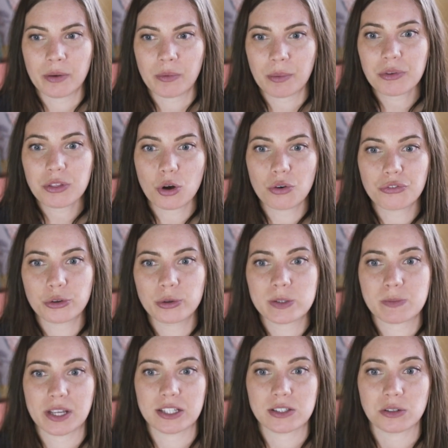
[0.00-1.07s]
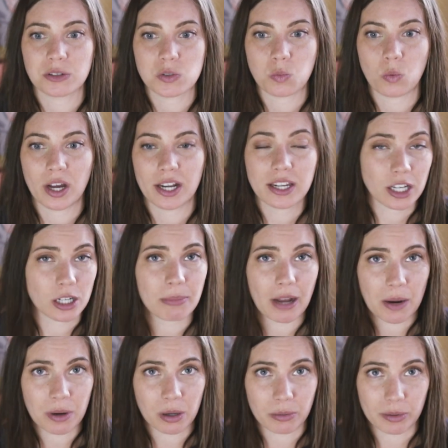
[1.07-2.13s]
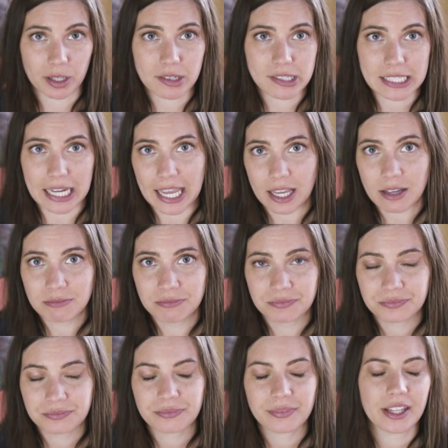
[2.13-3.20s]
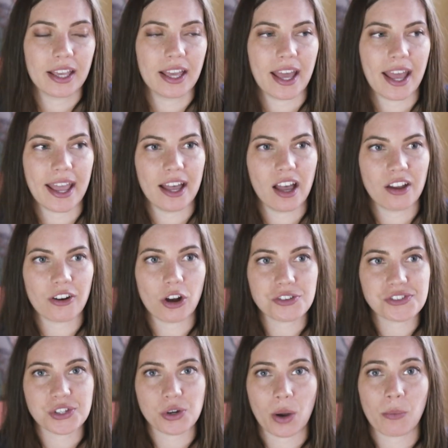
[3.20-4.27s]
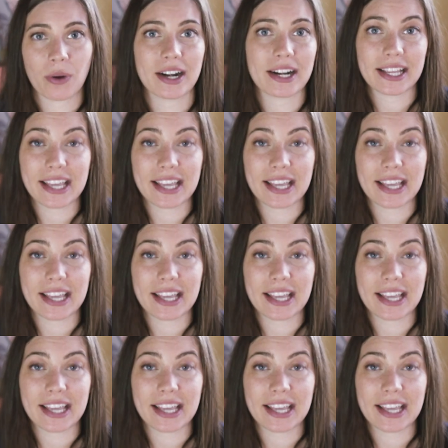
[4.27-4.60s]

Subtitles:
went with Whole Foods because there was one nearby where we were staying. And also I wanted a